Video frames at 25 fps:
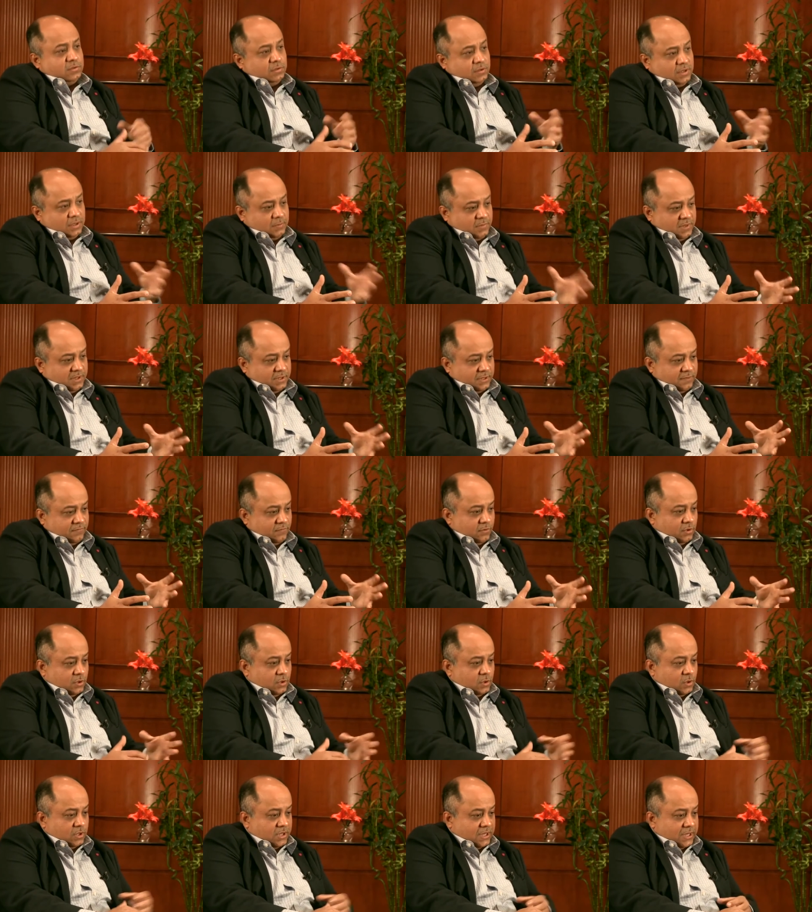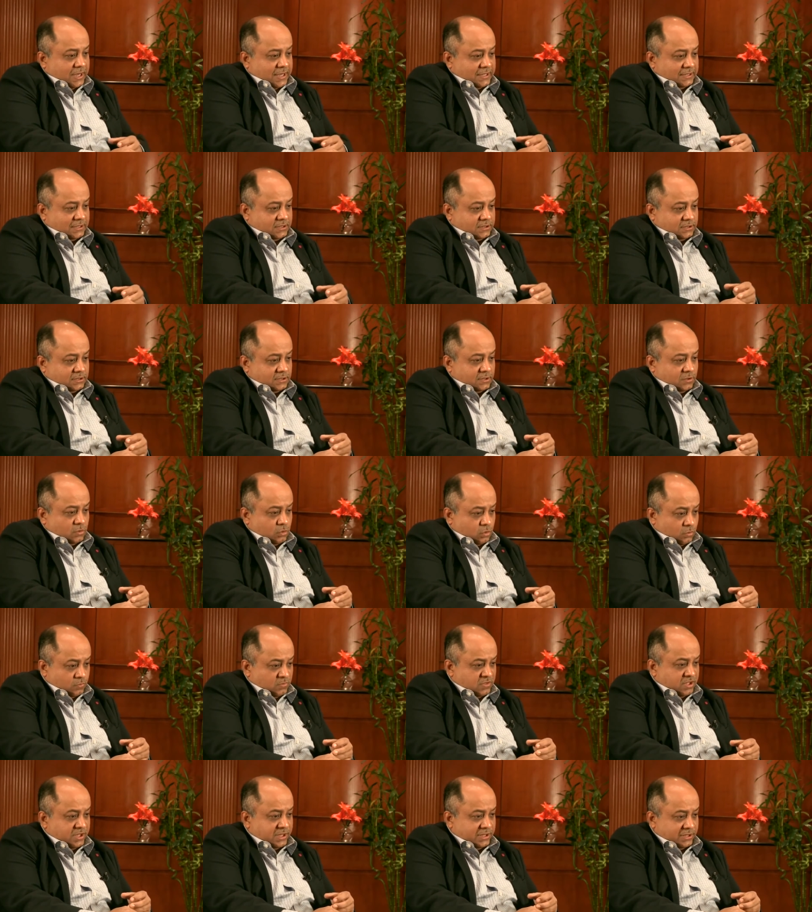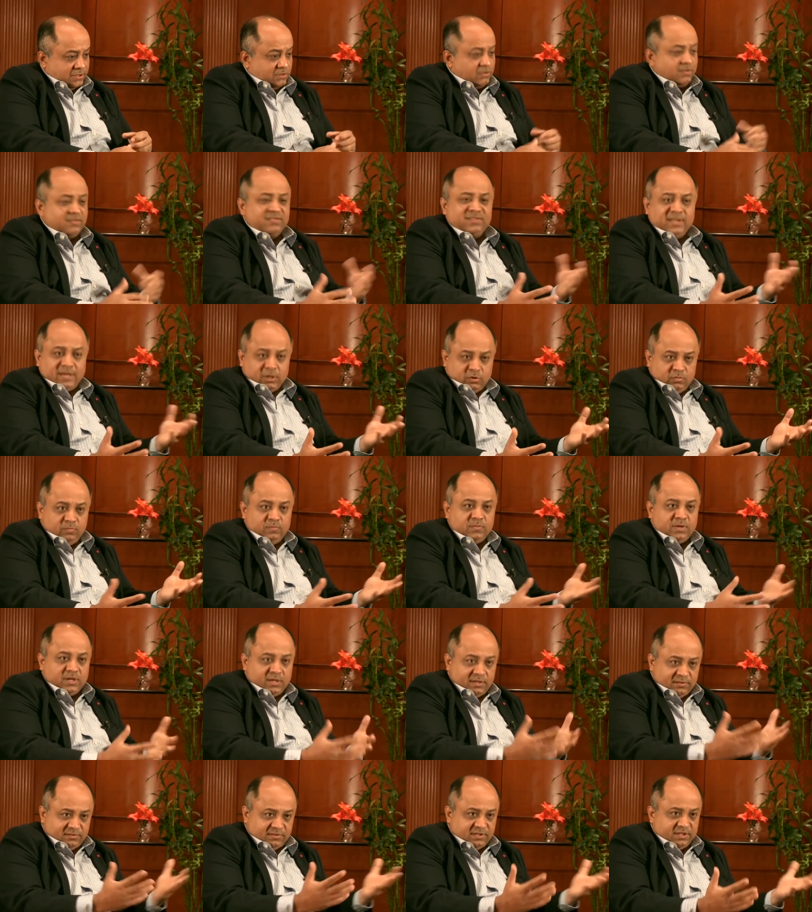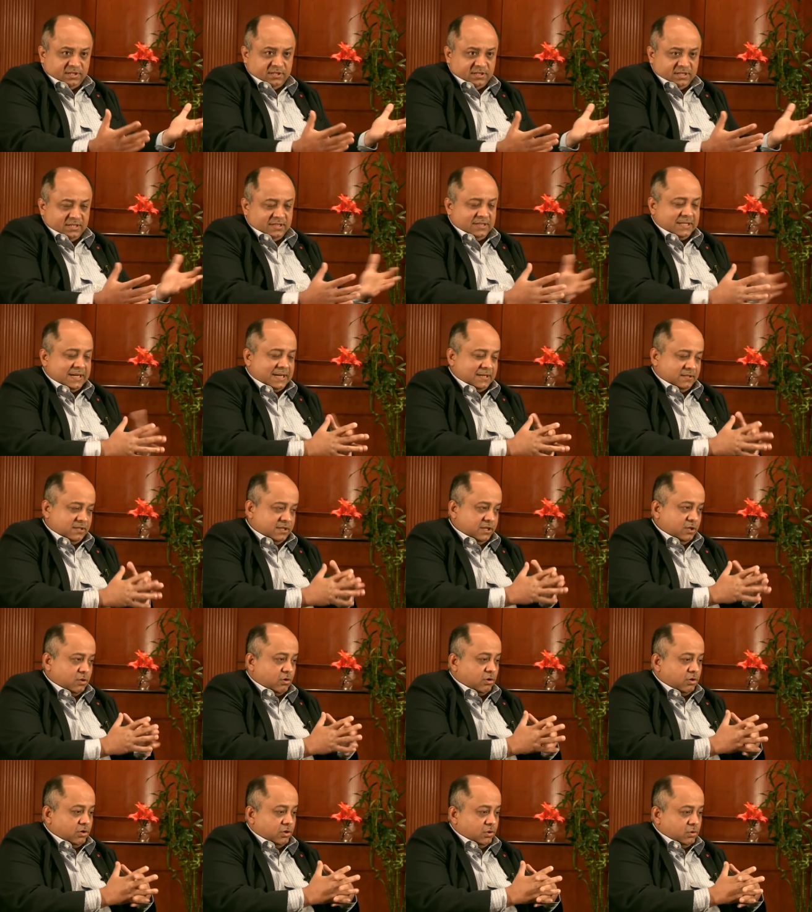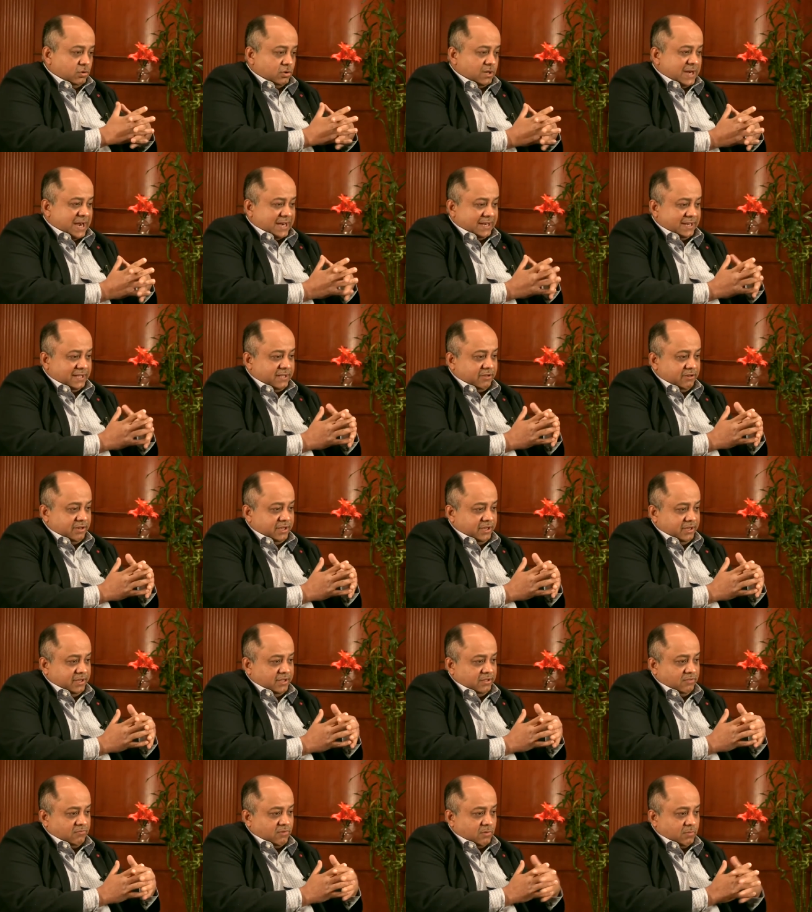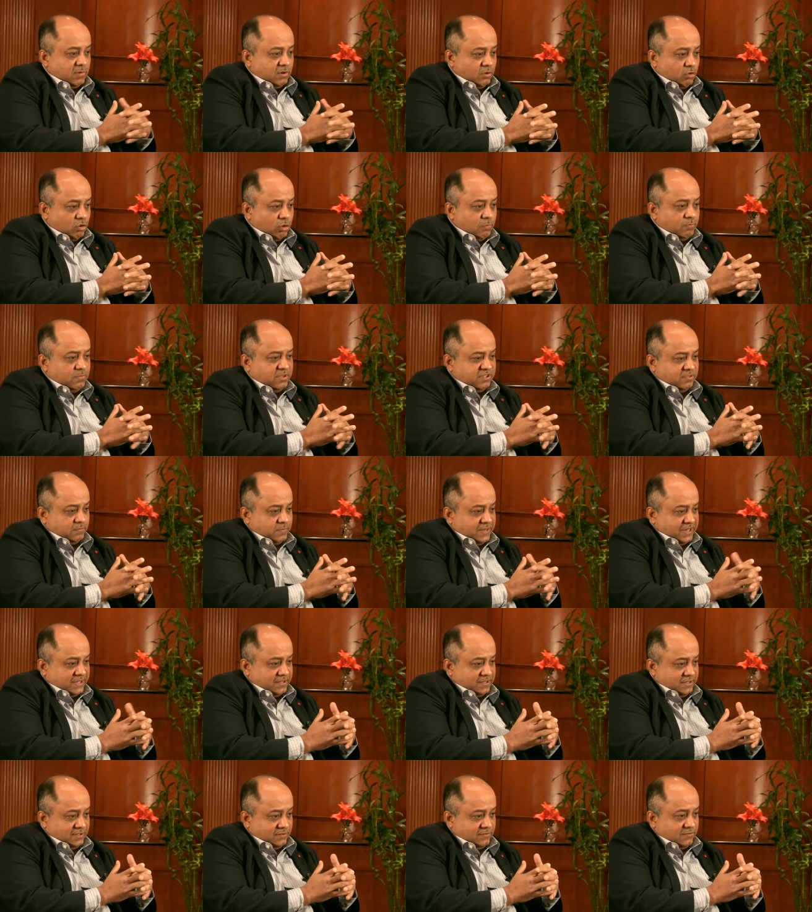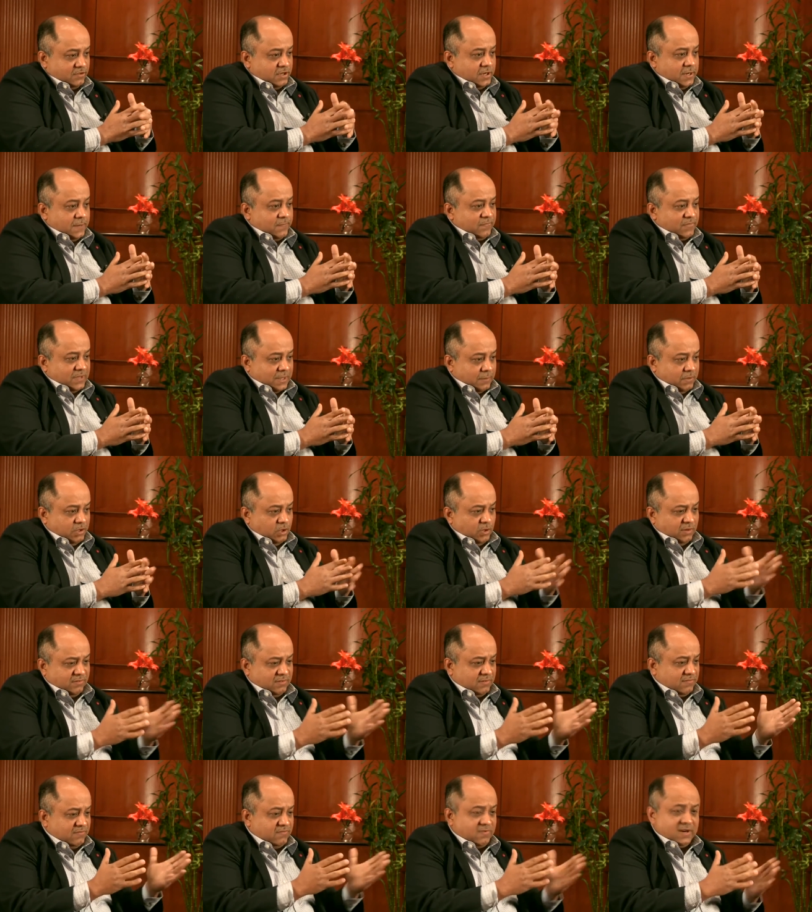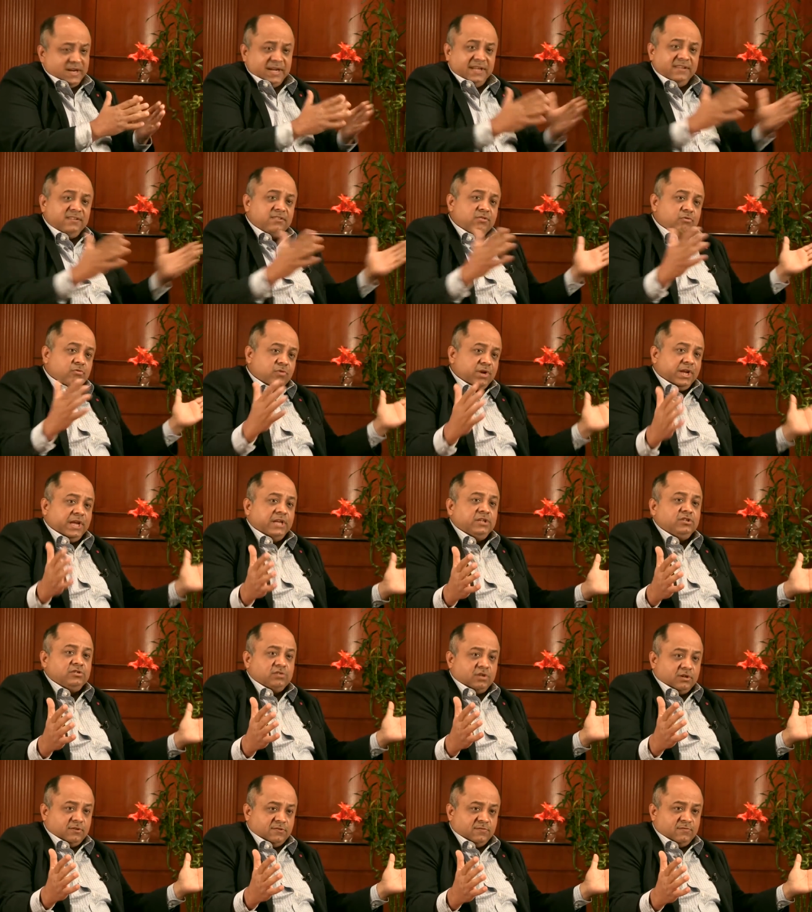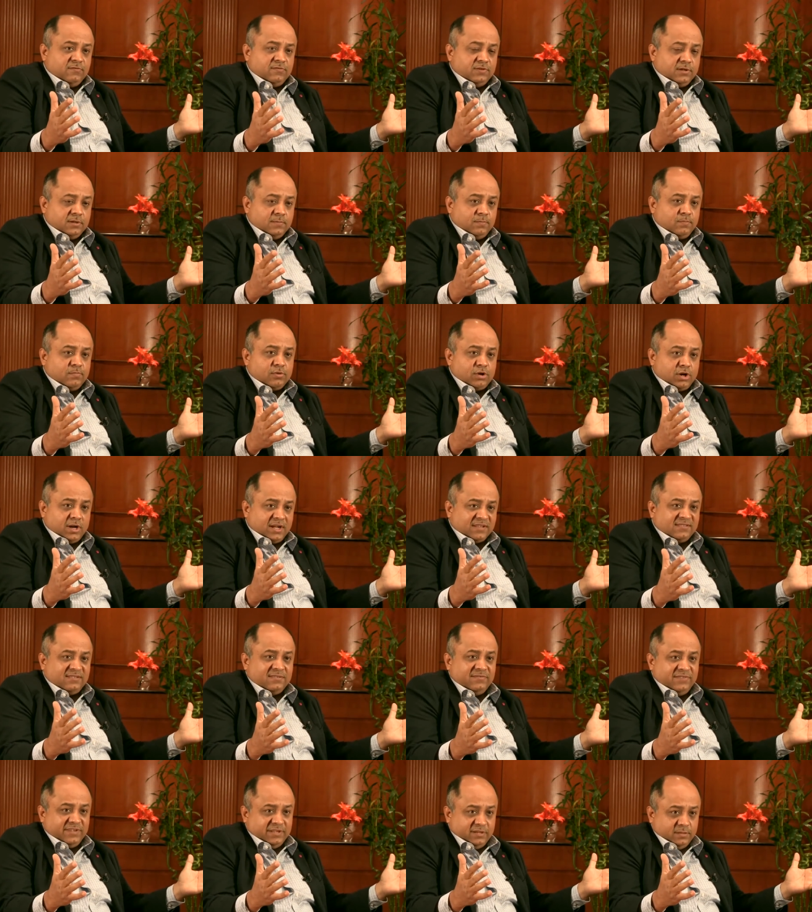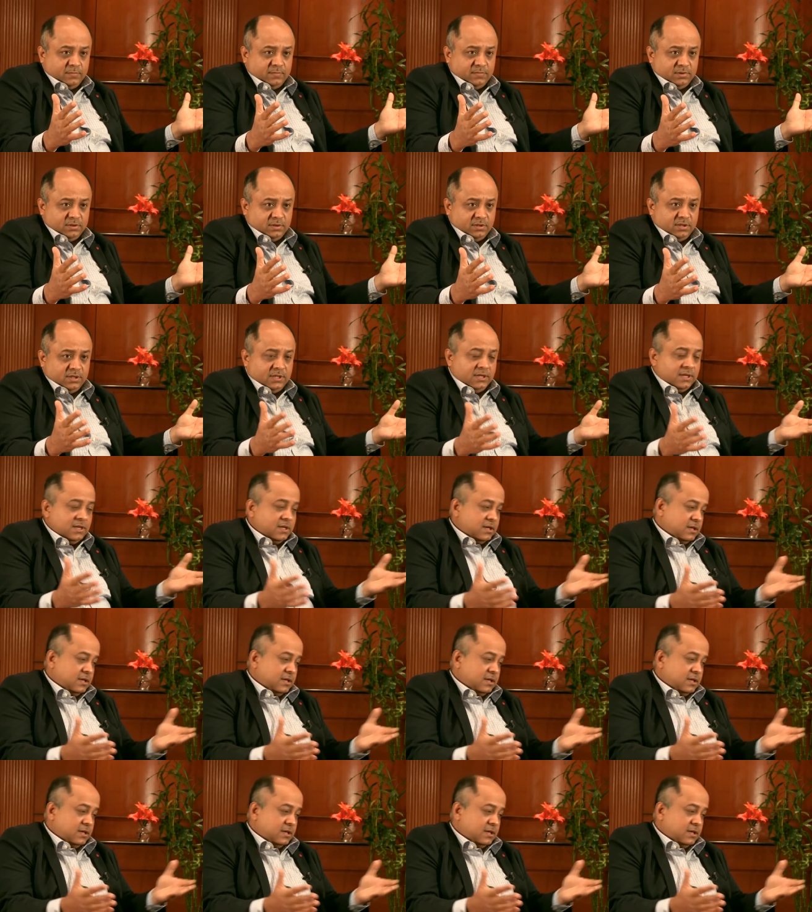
So, I mean, if you look at uh, home theaters or sound bars in, in that the audio category and from a home perspective, I mean, you have a wide range of uh, products available.